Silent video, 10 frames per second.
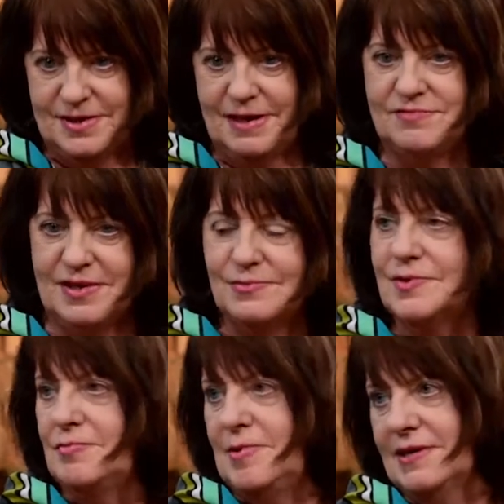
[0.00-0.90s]
and I've dealt
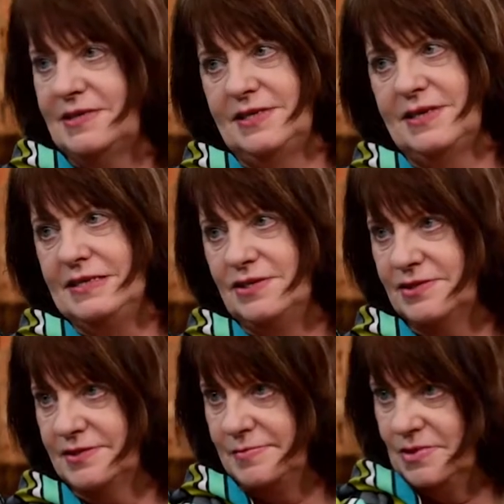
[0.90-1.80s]
with bigger
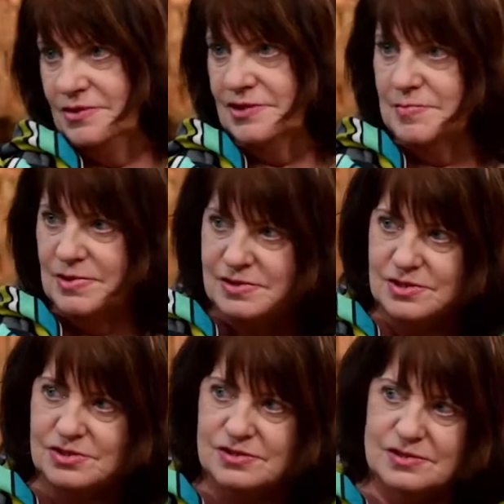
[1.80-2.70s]
teenagers than most of the
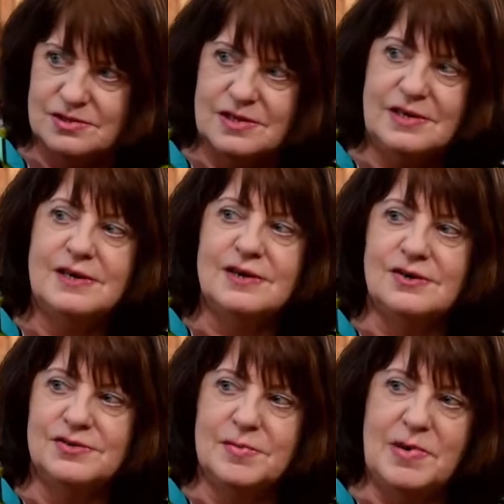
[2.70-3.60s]
politicians
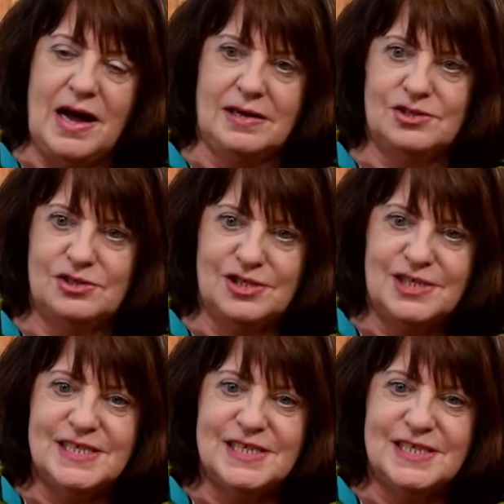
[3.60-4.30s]
on the patch.